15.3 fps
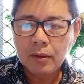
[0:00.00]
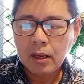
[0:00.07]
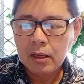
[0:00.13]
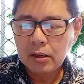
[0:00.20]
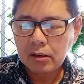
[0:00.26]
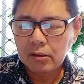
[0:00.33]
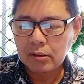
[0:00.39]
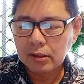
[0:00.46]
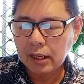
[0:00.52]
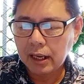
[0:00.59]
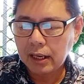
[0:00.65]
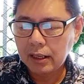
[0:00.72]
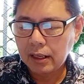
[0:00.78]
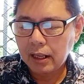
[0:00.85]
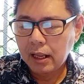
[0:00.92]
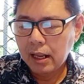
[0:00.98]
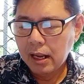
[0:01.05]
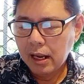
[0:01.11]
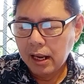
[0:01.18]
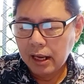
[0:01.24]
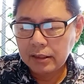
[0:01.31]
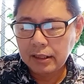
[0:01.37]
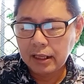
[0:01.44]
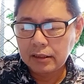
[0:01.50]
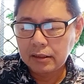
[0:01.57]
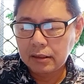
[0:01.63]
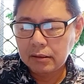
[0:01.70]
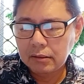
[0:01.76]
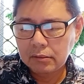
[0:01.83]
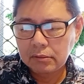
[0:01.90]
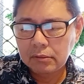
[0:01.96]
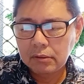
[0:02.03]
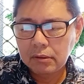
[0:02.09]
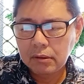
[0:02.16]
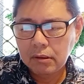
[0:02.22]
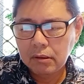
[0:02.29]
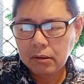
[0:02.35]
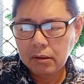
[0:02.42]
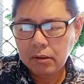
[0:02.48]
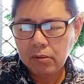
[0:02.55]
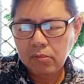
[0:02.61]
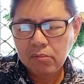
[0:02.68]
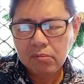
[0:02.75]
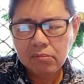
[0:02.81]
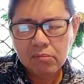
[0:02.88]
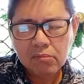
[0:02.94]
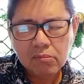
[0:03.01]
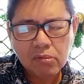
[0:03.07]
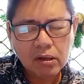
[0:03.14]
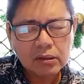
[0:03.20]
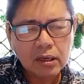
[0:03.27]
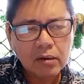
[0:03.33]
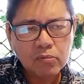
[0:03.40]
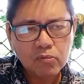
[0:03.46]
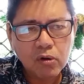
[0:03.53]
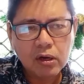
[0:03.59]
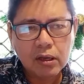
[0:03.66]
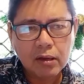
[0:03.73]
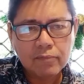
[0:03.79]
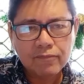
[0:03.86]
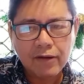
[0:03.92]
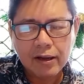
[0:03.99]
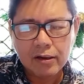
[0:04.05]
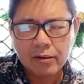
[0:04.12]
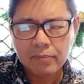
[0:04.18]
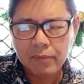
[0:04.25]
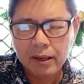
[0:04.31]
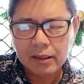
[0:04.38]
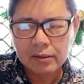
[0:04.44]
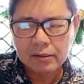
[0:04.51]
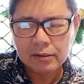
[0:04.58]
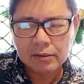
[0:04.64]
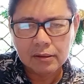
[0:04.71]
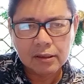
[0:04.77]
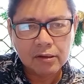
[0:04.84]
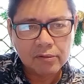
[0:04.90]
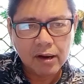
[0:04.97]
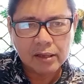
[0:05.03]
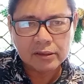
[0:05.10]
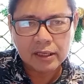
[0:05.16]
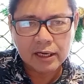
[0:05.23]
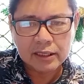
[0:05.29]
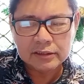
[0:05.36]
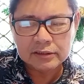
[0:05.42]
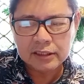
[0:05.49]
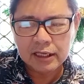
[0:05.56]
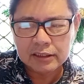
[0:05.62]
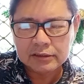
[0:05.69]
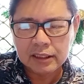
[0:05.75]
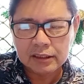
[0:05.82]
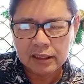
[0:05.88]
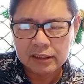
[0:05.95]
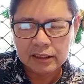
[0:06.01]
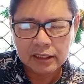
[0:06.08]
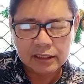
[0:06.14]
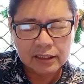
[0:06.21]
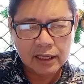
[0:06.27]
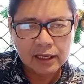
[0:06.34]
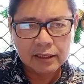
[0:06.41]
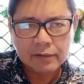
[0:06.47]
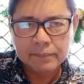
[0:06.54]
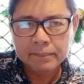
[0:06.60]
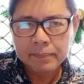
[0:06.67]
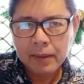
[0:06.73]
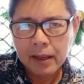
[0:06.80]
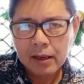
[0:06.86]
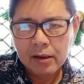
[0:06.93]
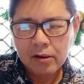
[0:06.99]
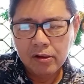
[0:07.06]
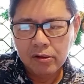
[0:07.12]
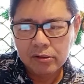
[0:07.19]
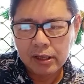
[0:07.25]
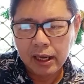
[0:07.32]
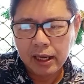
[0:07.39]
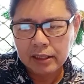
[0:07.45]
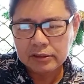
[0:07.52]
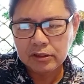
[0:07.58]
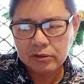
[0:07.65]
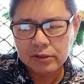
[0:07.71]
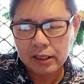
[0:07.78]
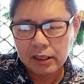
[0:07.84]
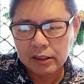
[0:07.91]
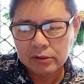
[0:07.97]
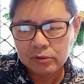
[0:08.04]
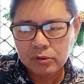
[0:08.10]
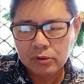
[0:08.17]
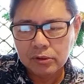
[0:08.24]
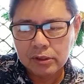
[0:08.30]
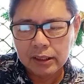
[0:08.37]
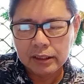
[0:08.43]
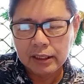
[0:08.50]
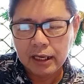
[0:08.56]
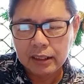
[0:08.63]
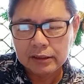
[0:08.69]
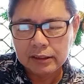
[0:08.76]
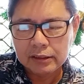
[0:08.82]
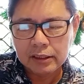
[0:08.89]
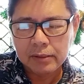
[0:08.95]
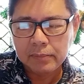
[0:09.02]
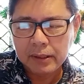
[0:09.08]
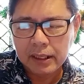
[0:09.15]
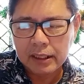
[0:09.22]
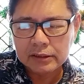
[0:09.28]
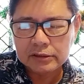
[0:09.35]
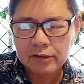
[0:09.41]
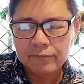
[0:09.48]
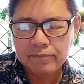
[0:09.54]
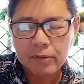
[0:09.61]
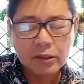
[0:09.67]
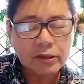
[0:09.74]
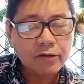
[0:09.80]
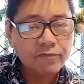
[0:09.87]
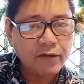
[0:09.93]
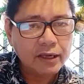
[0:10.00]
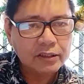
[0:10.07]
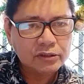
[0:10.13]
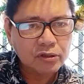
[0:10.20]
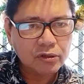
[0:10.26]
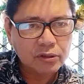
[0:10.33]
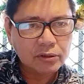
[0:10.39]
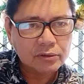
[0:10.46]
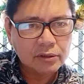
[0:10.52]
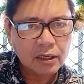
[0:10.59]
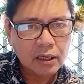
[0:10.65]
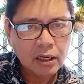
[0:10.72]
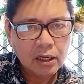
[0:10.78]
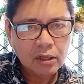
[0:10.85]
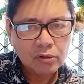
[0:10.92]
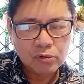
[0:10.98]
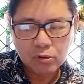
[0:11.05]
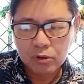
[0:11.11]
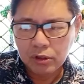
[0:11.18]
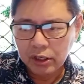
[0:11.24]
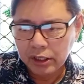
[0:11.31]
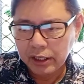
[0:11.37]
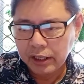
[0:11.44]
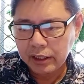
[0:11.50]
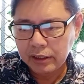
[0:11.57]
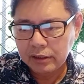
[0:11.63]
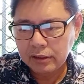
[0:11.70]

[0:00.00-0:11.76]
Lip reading: Okay? And then, what are work environment characteristics that are needed? Okay, so there are two critical determinants of motivation to learn